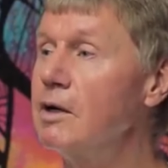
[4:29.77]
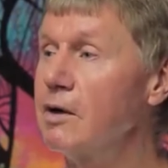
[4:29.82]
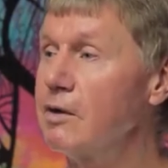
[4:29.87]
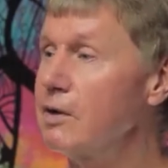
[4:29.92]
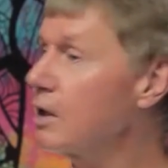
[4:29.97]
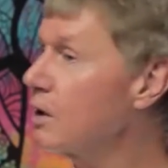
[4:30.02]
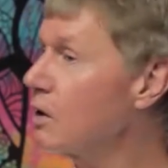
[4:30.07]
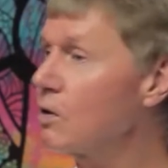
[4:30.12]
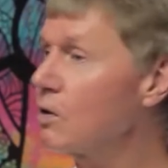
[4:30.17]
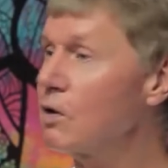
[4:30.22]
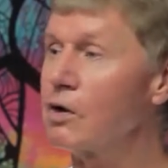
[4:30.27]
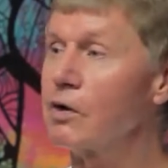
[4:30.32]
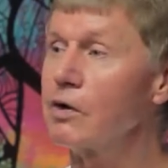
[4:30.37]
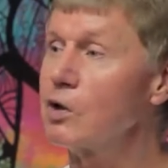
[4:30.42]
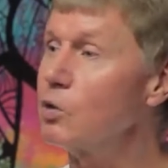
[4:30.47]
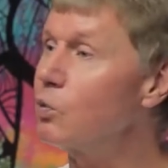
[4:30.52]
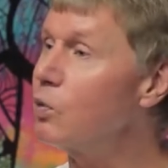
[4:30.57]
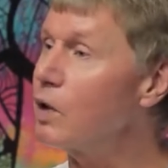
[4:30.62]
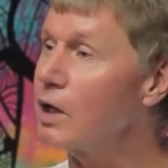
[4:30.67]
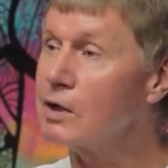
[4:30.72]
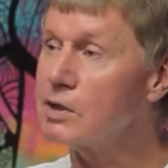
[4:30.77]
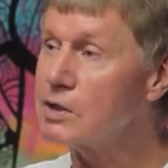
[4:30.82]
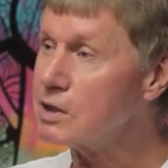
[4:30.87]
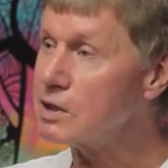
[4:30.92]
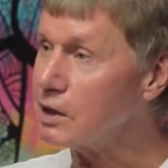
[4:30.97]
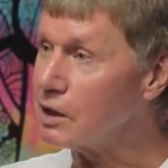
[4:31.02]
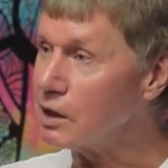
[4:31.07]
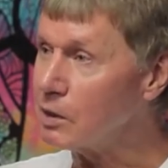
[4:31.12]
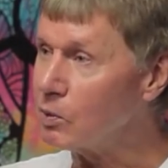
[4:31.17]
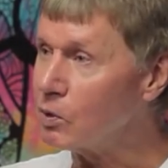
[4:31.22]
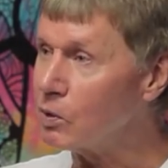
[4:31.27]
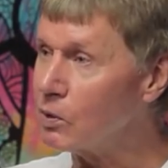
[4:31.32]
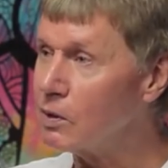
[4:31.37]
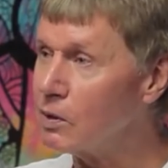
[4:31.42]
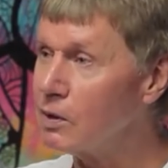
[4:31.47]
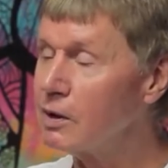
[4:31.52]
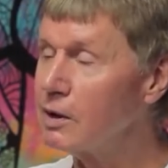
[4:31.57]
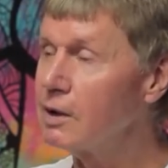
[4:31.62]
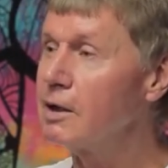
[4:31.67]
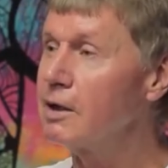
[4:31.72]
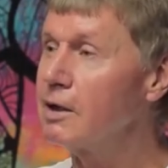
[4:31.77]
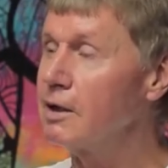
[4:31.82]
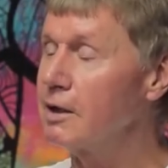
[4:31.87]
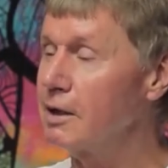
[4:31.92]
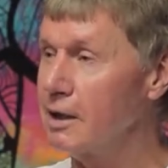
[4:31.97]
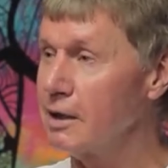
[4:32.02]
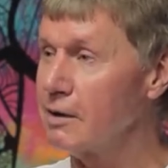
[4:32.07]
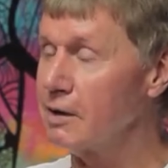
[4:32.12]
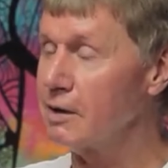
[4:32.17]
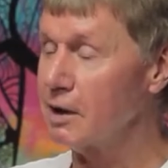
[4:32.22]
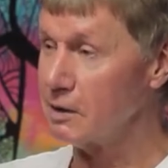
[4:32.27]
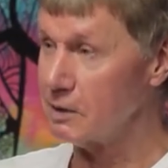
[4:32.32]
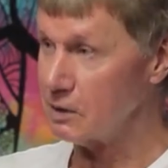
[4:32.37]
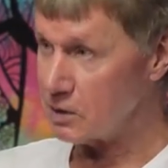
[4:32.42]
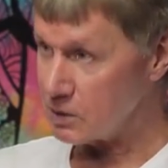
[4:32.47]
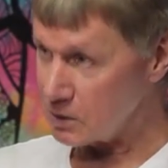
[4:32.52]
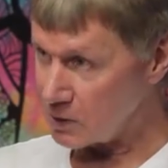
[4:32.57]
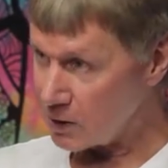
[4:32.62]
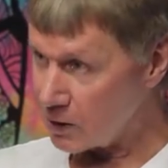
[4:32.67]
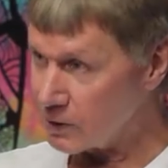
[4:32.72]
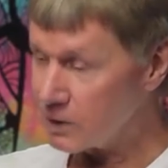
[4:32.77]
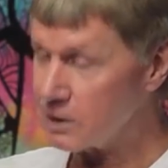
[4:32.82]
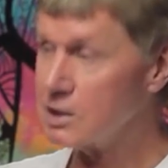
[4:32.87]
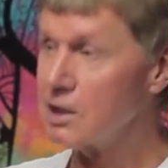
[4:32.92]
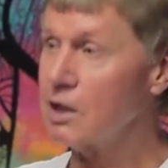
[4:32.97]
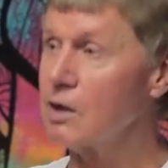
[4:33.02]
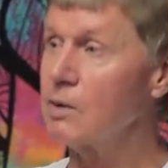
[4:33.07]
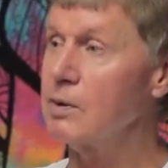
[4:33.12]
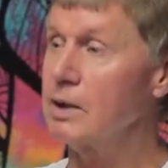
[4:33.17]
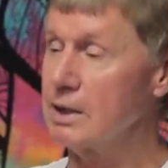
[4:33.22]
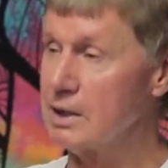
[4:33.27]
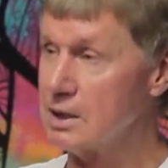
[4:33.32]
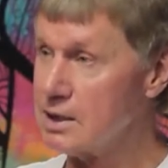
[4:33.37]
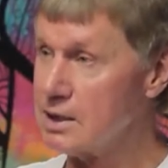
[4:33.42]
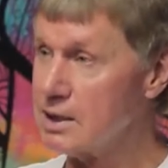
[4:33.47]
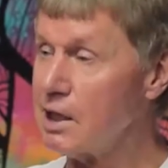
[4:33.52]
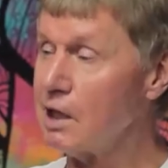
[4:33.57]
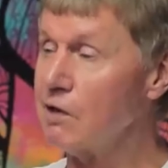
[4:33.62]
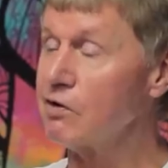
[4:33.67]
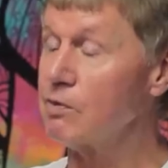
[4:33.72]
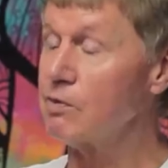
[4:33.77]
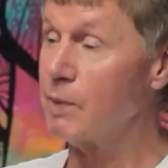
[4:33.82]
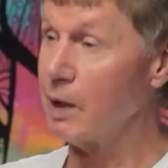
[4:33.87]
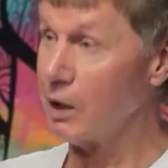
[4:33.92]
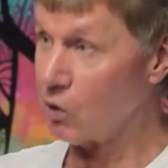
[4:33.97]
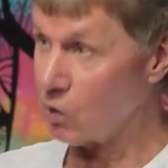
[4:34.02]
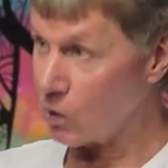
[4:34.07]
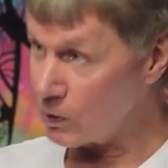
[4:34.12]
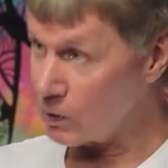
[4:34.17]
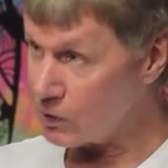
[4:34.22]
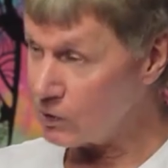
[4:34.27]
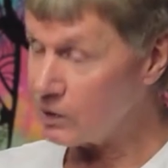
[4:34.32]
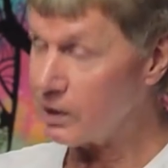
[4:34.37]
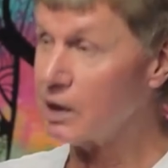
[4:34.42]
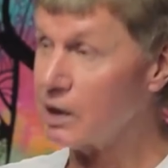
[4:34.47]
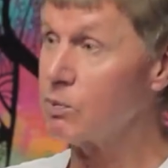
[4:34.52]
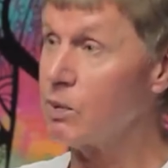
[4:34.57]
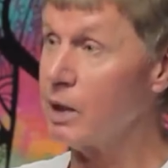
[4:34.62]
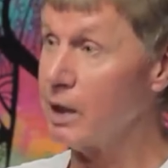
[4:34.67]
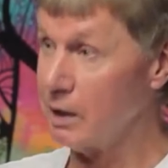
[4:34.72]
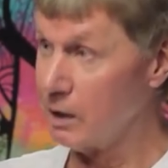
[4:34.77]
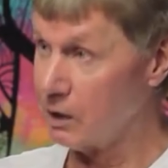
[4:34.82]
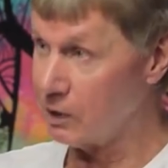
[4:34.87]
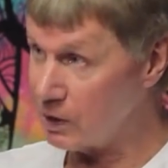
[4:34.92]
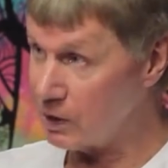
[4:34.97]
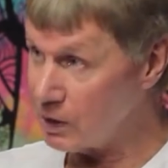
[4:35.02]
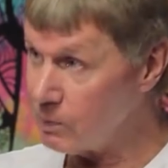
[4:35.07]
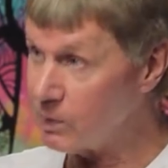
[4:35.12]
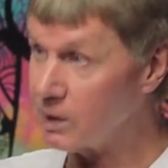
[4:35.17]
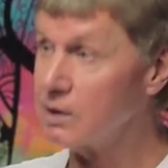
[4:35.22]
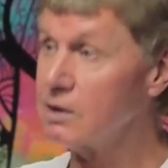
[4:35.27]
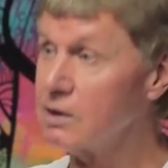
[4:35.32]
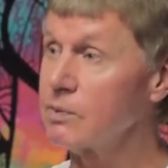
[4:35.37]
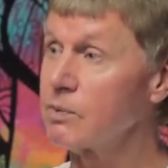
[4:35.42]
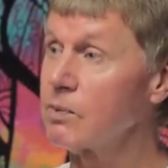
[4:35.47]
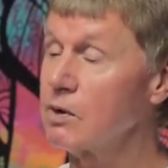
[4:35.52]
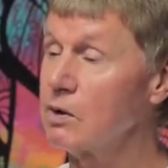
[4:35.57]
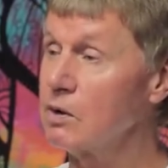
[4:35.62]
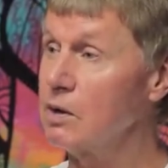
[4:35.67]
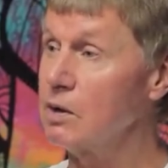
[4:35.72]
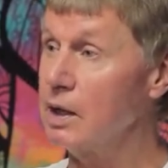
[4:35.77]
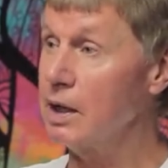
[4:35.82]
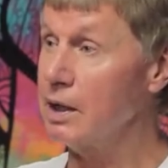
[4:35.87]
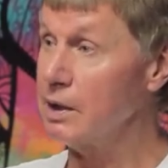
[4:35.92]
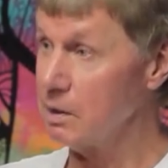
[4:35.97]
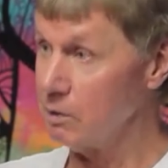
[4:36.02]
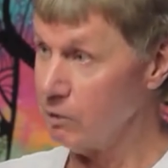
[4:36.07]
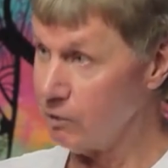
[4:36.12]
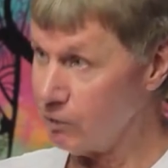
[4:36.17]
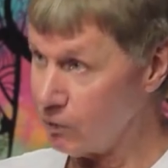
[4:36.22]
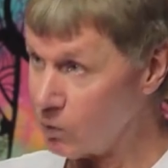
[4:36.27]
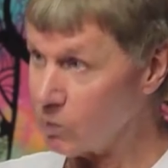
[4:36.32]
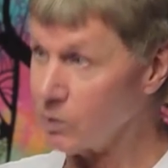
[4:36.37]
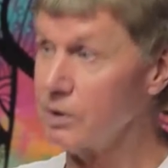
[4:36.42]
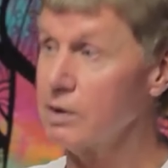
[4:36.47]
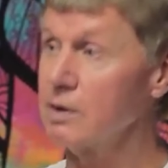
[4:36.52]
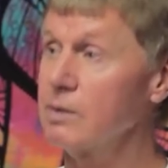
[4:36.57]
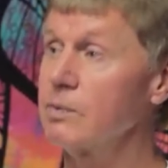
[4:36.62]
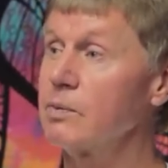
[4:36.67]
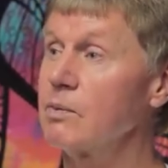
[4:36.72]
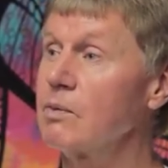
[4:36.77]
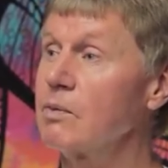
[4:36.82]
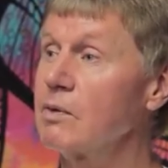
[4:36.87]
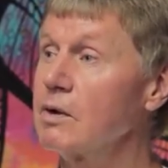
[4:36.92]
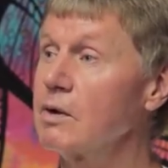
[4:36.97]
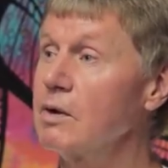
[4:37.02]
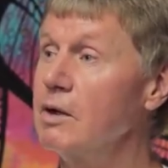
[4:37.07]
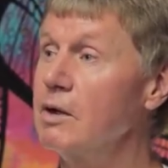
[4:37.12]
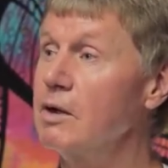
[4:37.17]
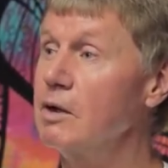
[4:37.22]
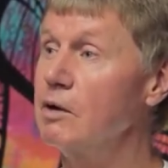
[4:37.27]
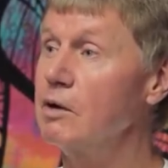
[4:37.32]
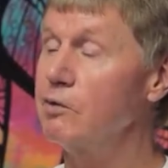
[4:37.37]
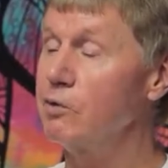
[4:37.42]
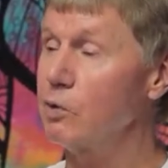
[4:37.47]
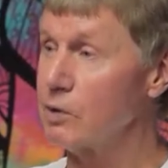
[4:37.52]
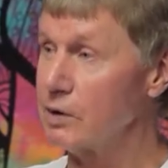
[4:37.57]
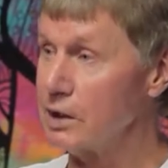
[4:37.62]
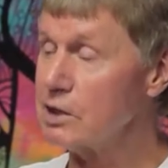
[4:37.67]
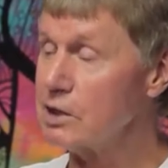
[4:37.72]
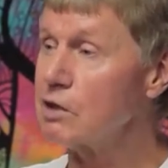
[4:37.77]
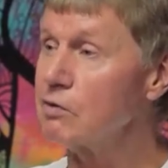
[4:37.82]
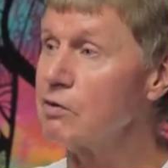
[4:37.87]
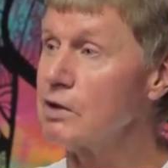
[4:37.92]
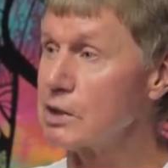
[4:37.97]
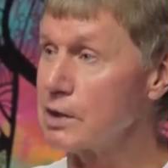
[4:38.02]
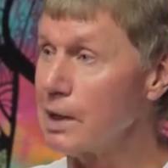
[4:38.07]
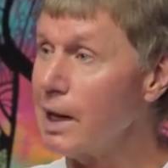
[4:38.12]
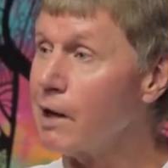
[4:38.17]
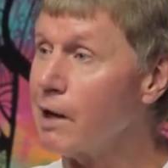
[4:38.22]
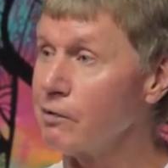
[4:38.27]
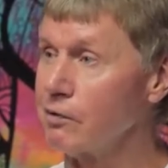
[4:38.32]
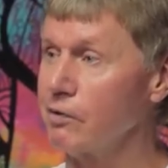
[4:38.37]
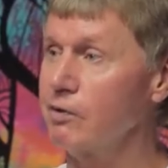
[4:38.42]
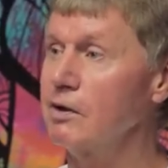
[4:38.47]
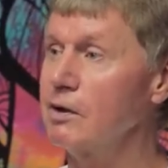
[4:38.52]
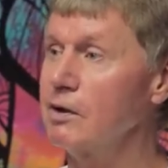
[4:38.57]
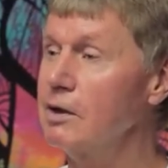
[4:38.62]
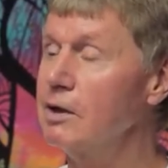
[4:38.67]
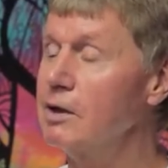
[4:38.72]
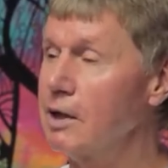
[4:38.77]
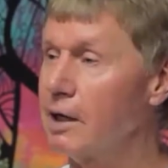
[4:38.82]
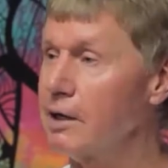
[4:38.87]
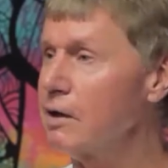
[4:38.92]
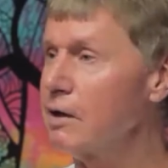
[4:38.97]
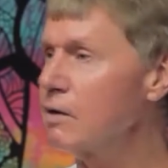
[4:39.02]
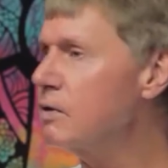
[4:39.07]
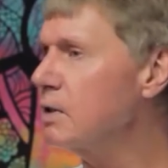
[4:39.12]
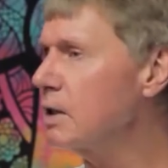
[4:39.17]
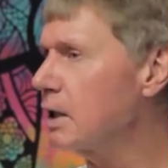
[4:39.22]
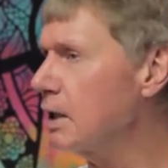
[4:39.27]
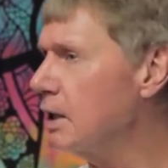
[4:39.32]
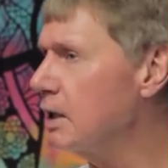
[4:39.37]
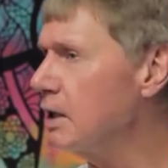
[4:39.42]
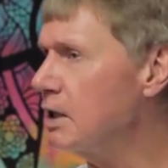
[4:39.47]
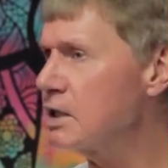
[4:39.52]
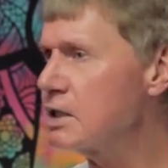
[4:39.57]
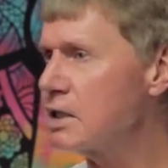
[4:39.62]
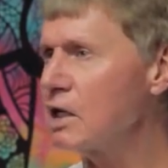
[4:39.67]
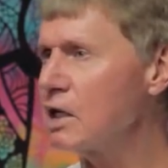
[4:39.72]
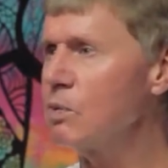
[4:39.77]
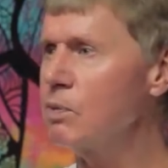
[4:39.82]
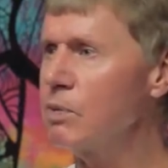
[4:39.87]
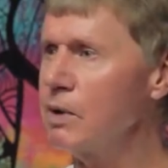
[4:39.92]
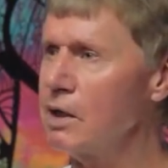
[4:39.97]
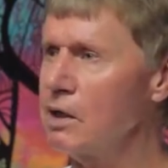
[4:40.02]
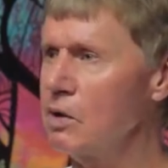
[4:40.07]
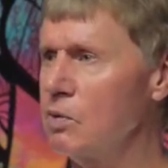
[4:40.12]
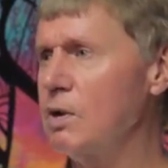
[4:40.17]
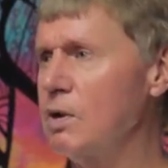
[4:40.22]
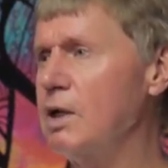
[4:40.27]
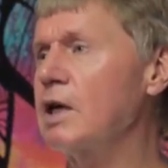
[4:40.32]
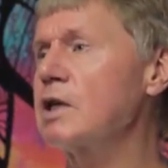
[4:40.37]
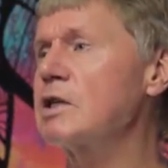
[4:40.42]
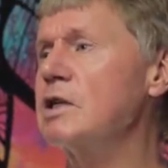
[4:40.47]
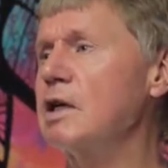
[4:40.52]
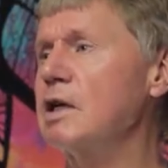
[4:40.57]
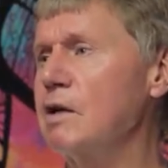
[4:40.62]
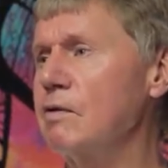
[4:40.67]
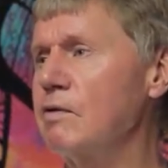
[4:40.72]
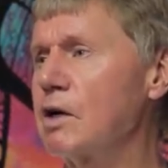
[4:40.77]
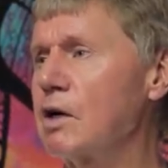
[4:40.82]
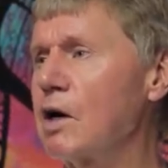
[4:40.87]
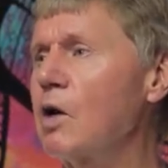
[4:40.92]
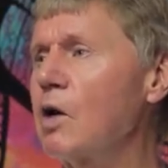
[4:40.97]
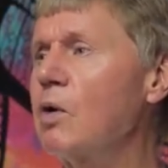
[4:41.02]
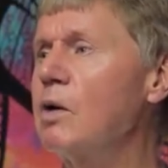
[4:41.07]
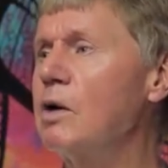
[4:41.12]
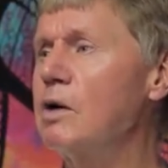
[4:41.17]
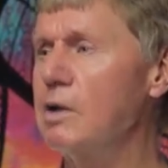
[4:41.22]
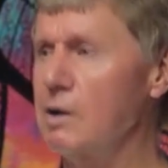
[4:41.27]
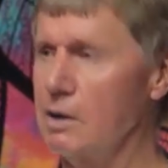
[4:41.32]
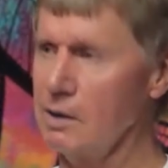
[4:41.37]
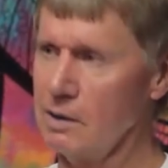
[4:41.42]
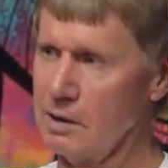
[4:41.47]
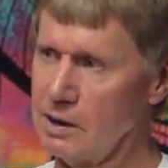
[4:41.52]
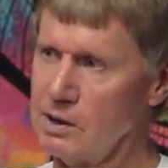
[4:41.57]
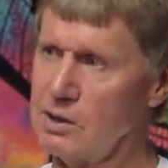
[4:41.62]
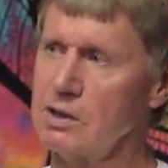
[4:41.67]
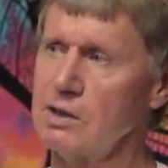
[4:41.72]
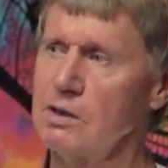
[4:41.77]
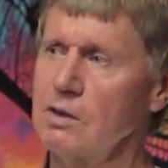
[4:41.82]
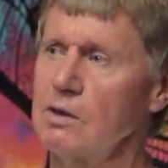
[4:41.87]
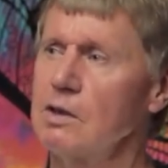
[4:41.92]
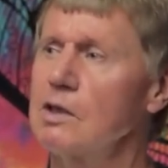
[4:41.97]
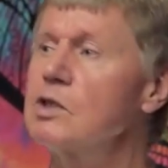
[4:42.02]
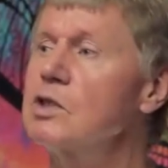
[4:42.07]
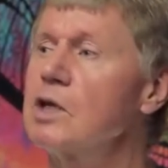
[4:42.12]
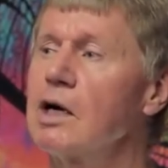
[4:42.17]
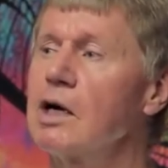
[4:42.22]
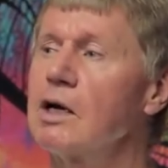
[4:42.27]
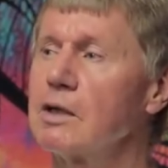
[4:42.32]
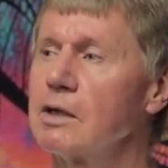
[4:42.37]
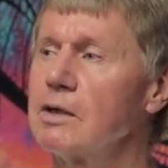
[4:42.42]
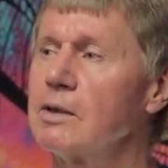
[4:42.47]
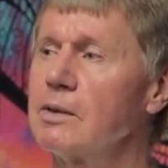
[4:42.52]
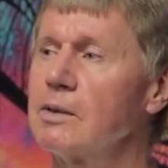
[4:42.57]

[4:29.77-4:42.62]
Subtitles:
and they're no longer the parents anymore, and that this child is now enslaved by contract, by agreement, under fraud, for the rest of his life, I don't think any sane parent would actually ever go and register their child.